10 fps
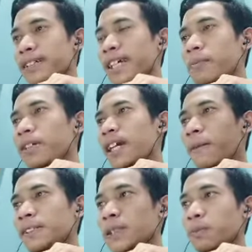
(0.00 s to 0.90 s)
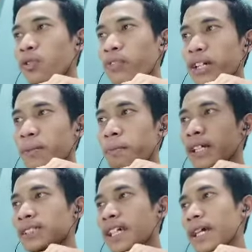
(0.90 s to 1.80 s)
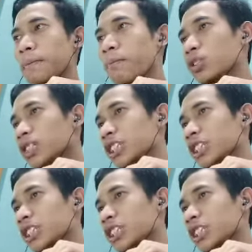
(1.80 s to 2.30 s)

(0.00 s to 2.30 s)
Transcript: Diamond abrasive provide the best and most